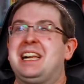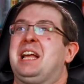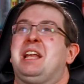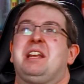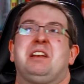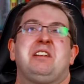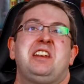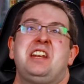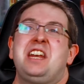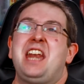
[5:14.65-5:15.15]

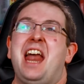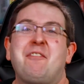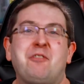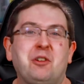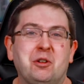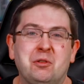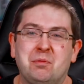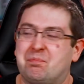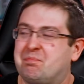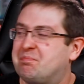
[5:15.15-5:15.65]

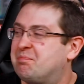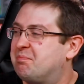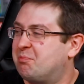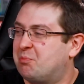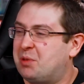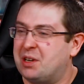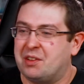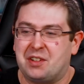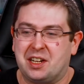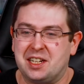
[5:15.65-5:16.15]
Never
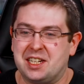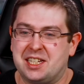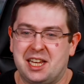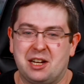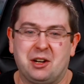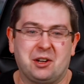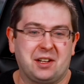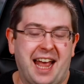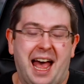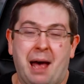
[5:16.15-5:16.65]
would have
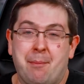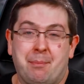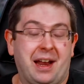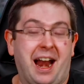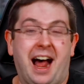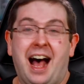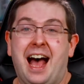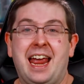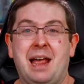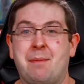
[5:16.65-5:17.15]
considered that, but
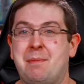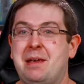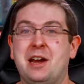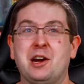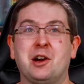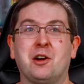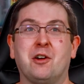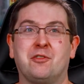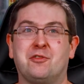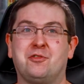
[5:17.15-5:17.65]
I am
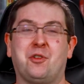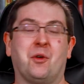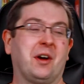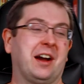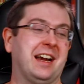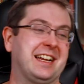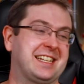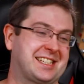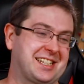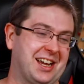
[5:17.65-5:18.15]
here for
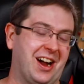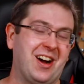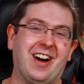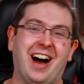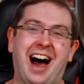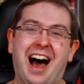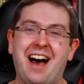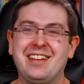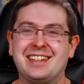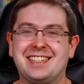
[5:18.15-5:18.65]
it. So,
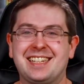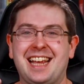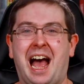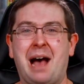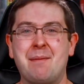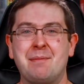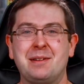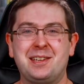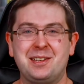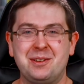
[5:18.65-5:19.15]
obviously,
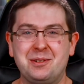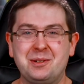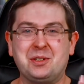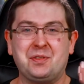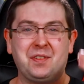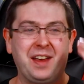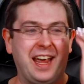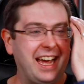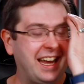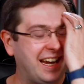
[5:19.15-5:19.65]
I'm a huge
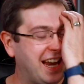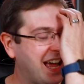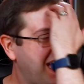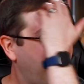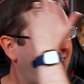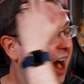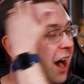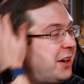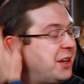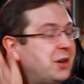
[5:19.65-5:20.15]
fan.
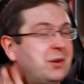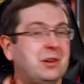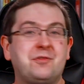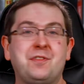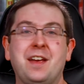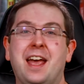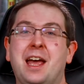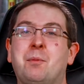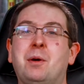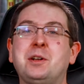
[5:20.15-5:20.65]
Are you a
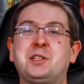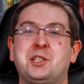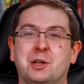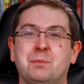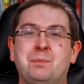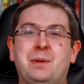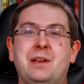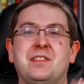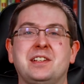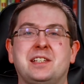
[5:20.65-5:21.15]
fan? What's your
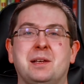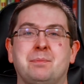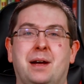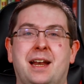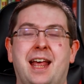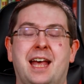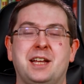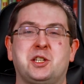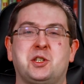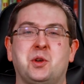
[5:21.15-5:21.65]
Beavis and
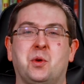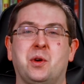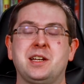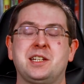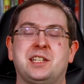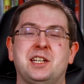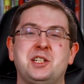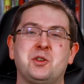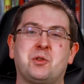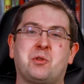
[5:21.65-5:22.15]
Butt-head stories?
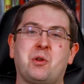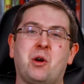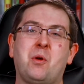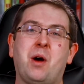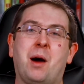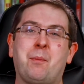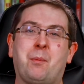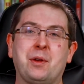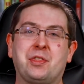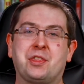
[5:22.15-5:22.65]
Did you grow
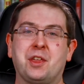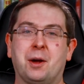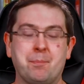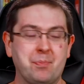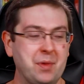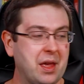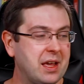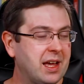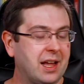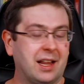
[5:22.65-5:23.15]
up with them?
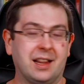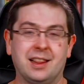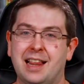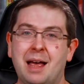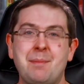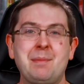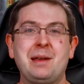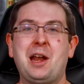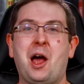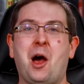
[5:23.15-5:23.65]

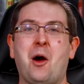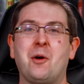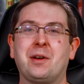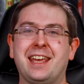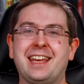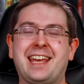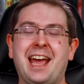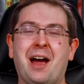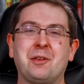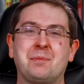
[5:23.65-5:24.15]
Let me know.
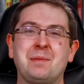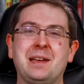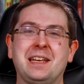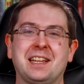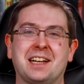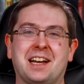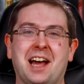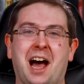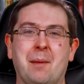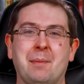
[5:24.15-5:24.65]
Geek out with me in
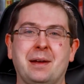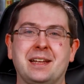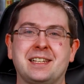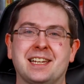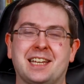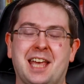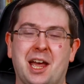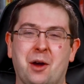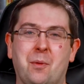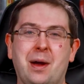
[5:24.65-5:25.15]
the comments. I
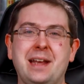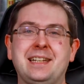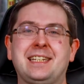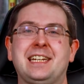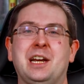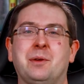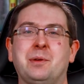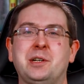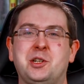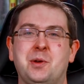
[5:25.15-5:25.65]
can't wait to
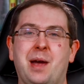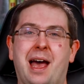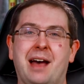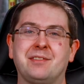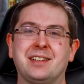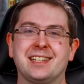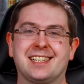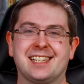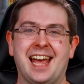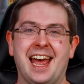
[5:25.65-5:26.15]
hear what you have
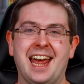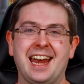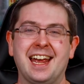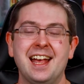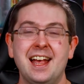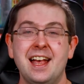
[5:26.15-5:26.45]
to say.